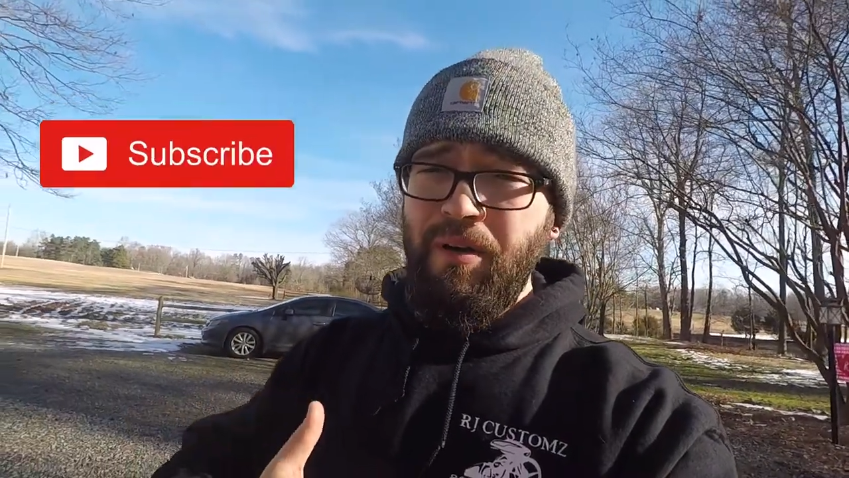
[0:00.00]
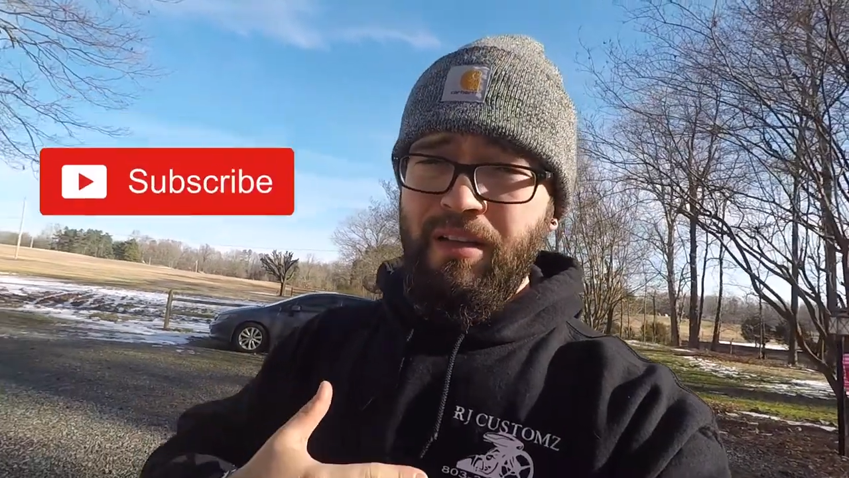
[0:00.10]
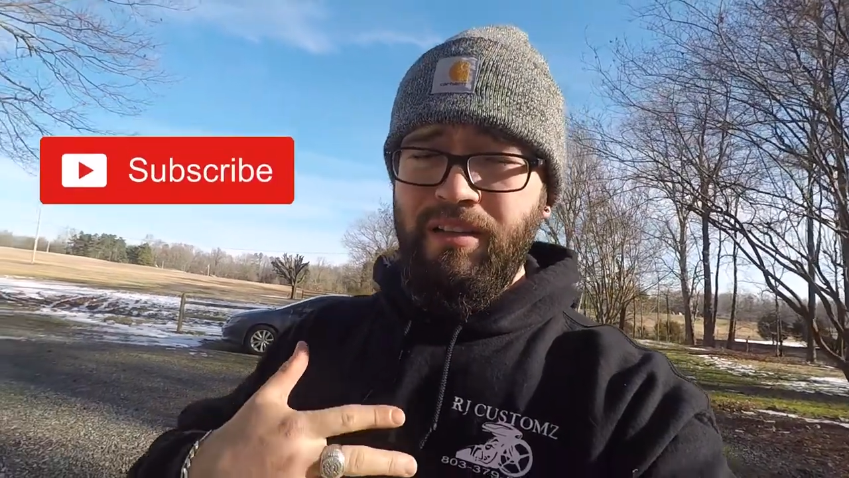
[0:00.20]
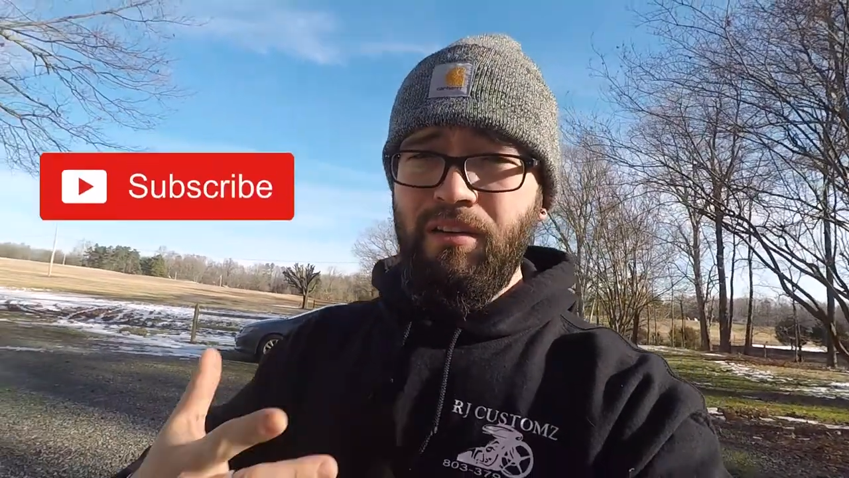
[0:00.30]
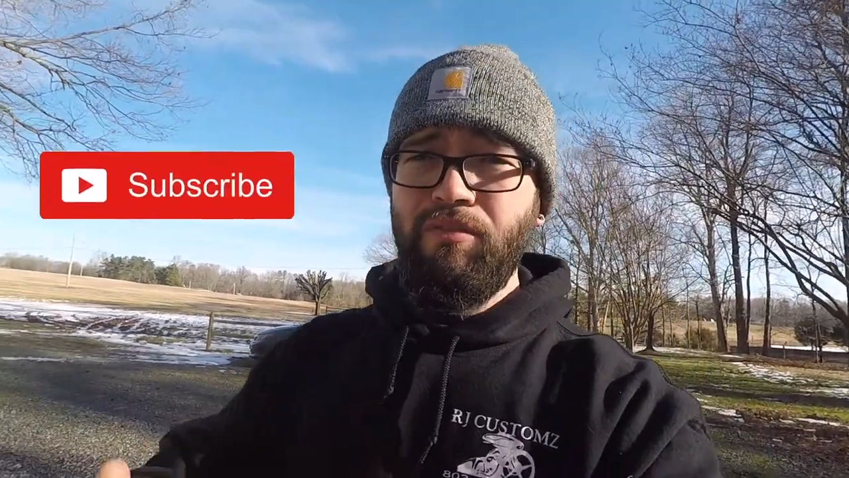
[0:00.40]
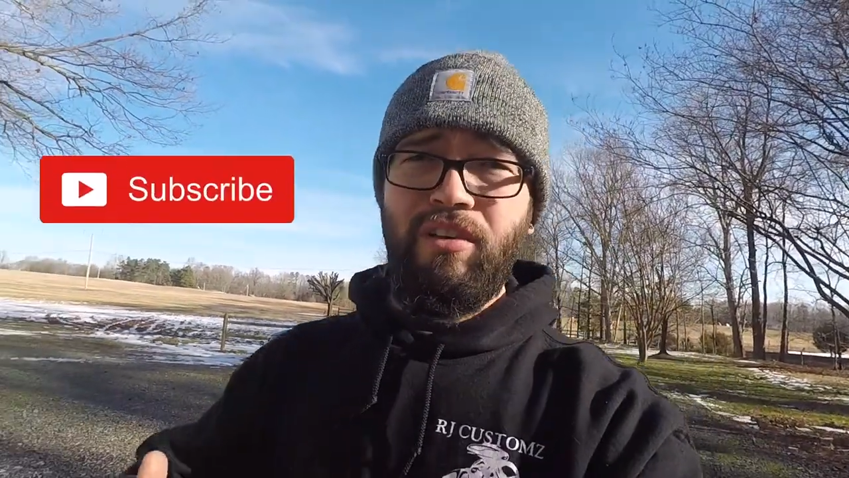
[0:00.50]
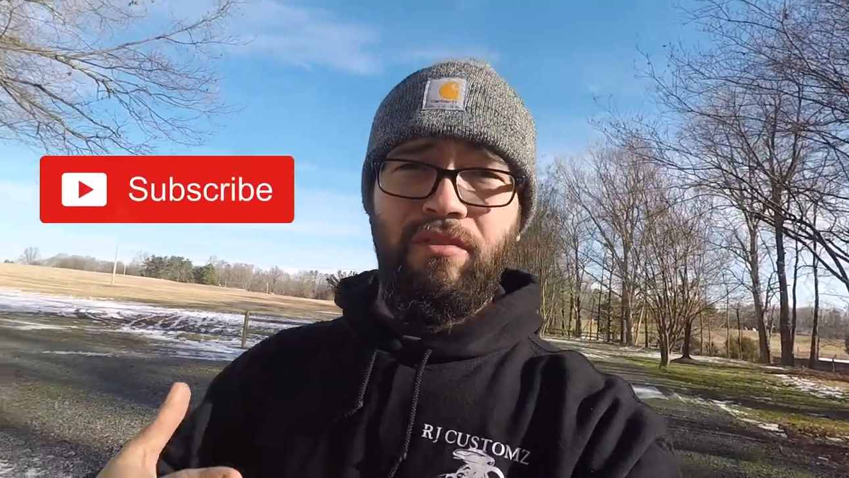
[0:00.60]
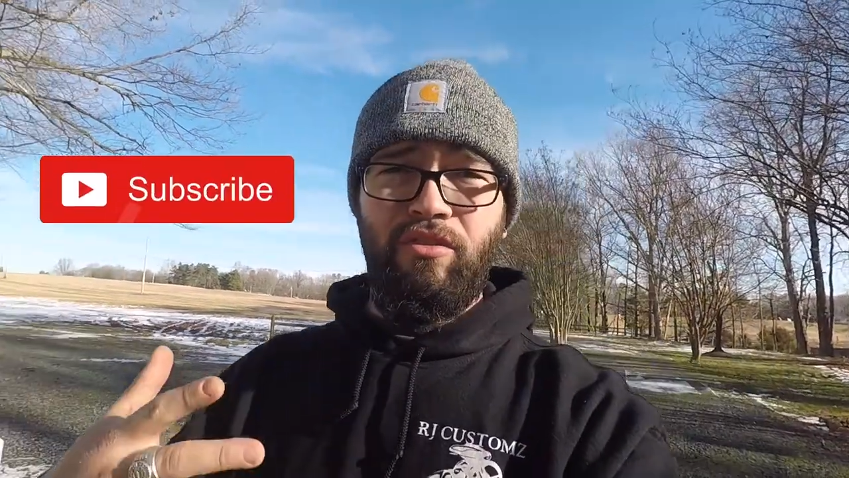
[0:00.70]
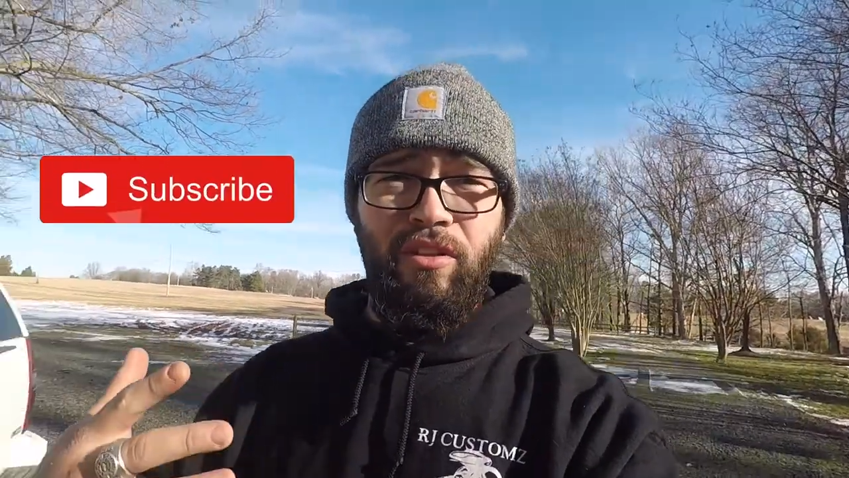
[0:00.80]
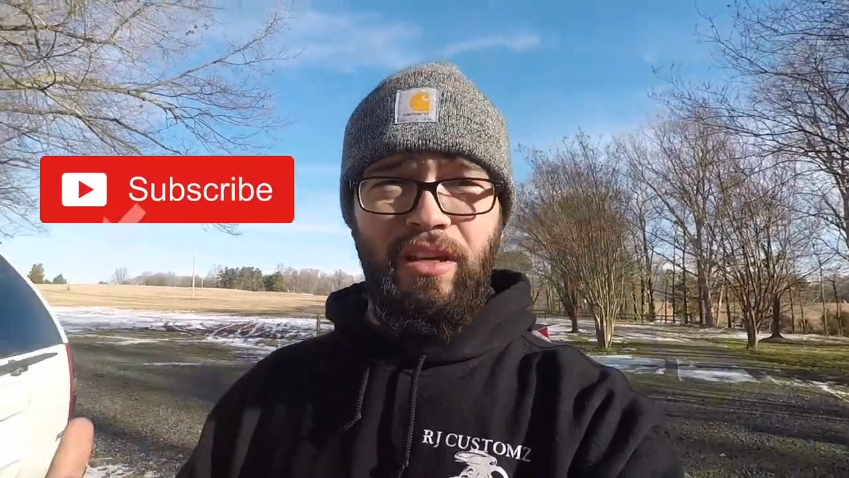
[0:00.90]
definitely
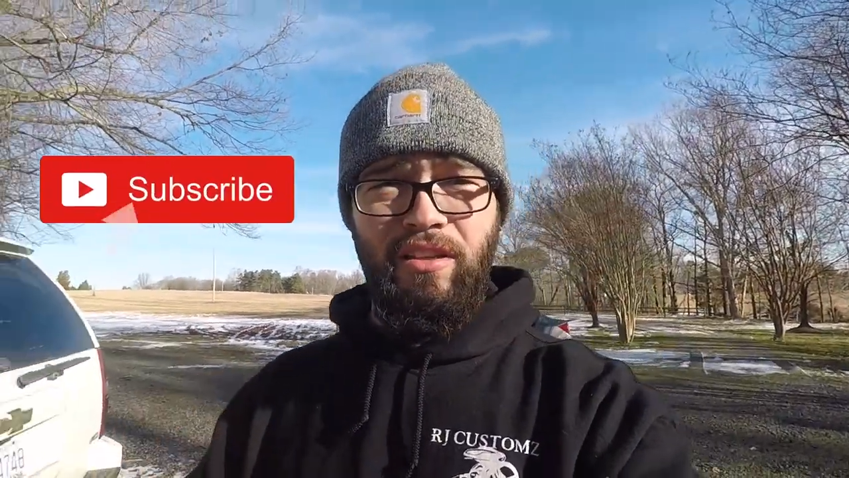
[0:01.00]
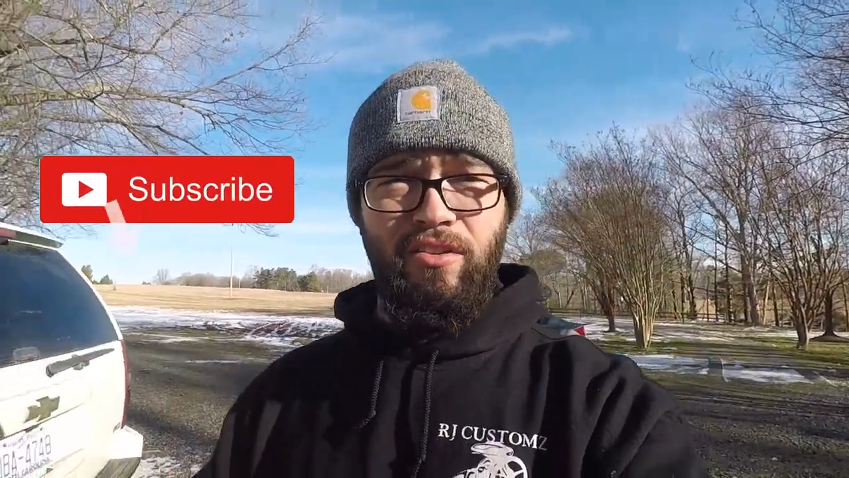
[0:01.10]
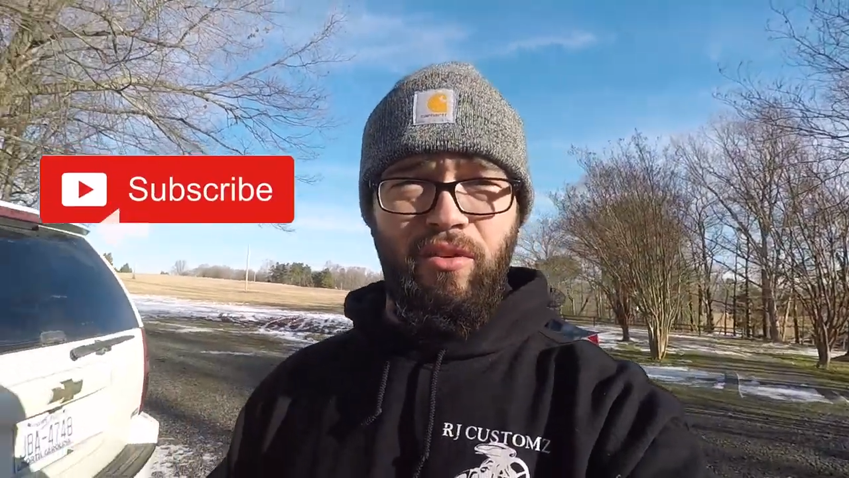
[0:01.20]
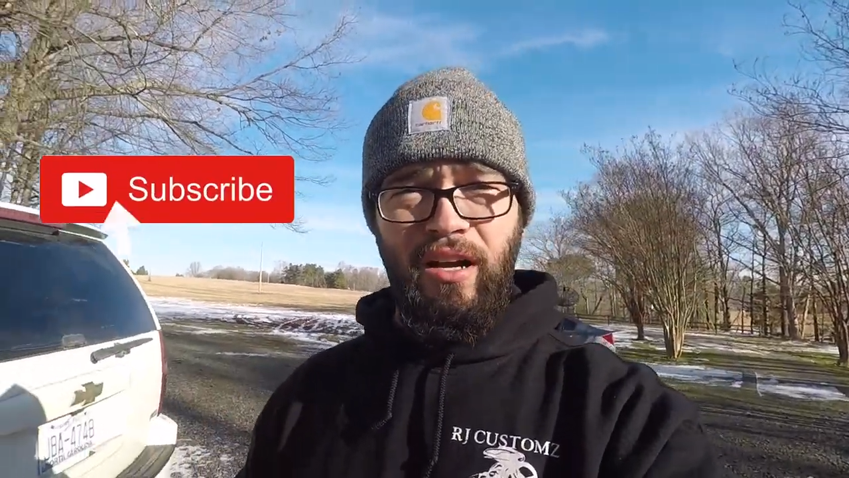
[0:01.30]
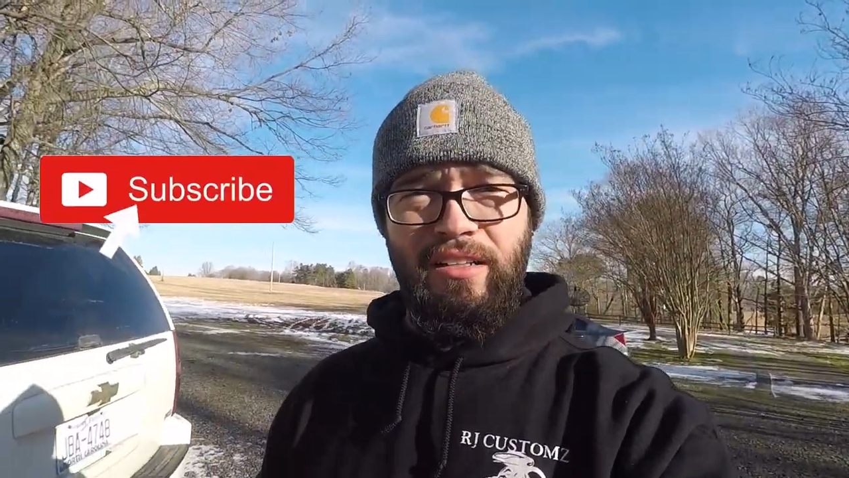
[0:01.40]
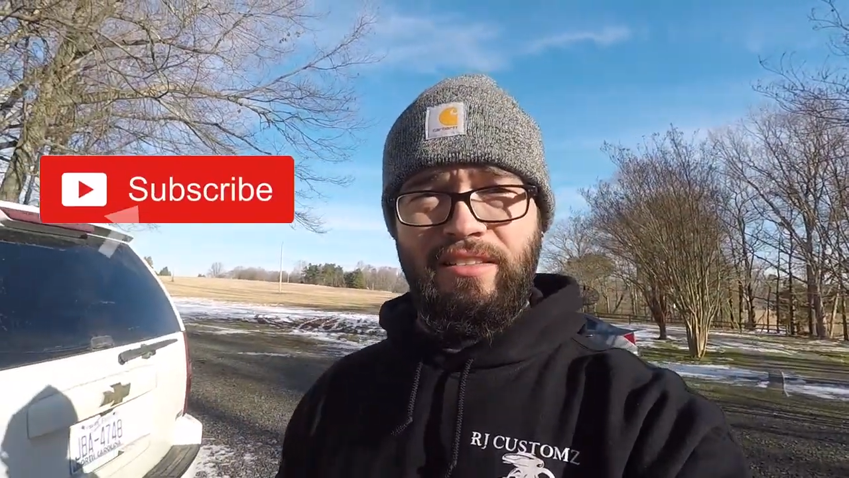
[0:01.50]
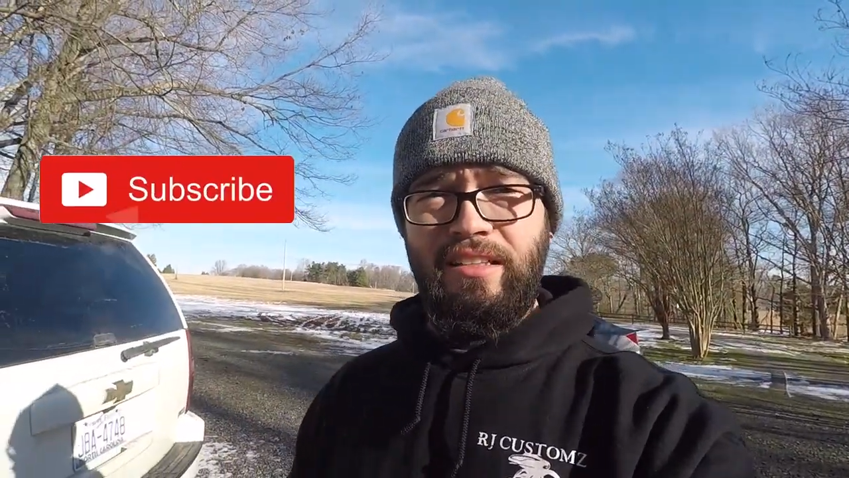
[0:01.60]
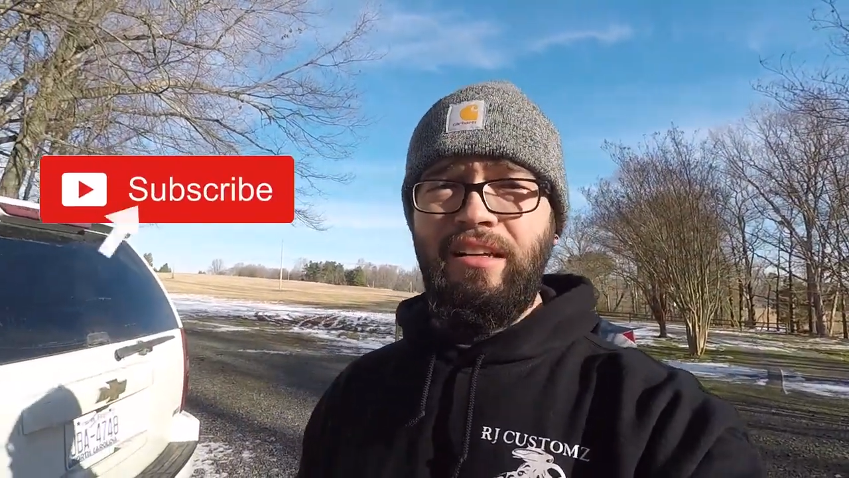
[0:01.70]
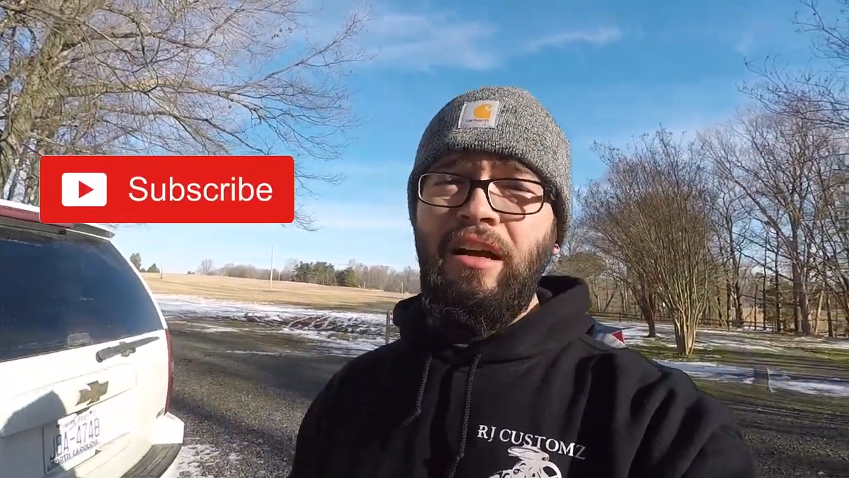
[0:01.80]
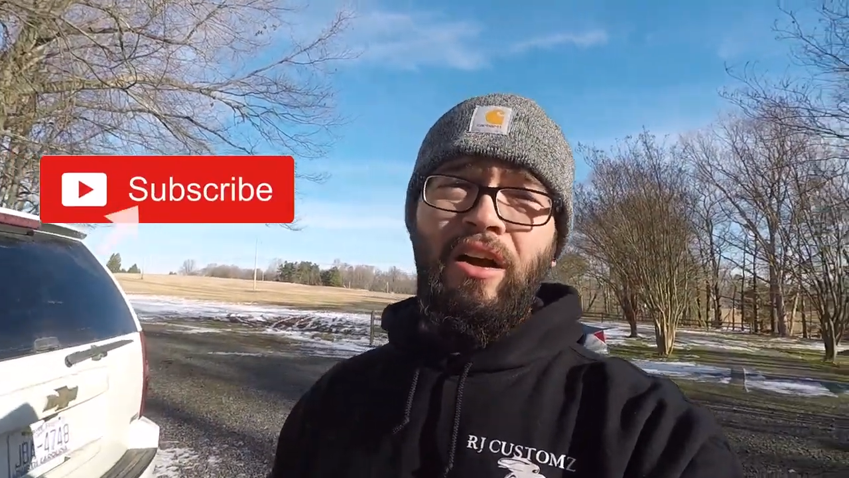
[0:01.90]
if you like the new content